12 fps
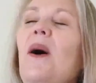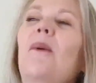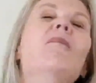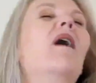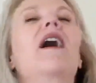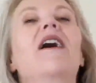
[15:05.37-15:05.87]

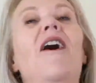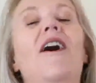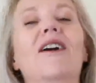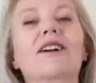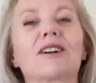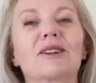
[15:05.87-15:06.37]
my
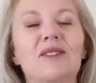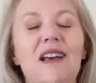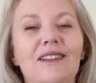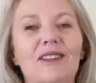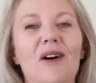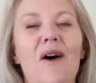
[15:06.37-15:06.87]
heart goes
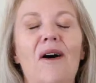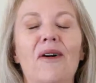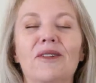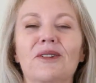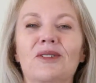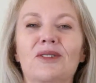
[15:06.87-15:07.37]
out to all
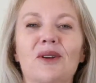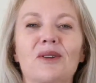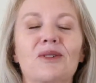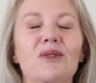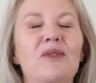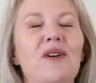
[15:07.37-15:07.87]
those
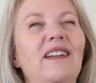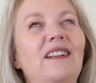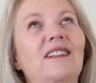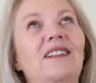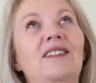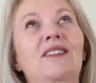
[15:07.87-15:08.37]
souls who had to
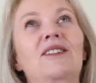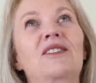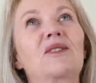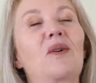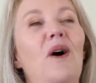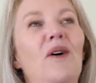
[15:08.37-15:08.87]
listen
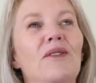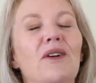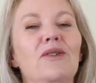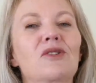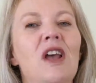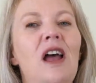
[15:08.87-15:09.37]
to all
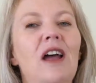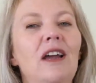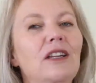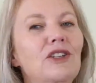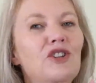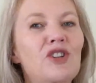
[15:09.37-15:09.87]
those
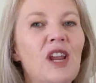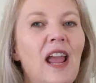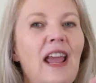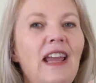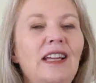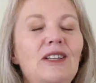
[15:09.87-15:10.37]

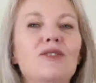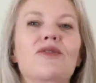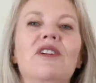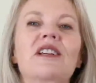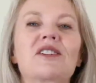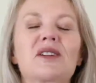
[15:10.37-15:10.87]
change
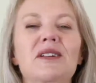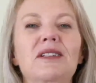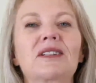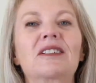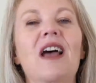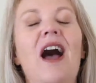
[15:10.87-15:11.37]

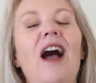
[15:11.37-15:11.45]
visions.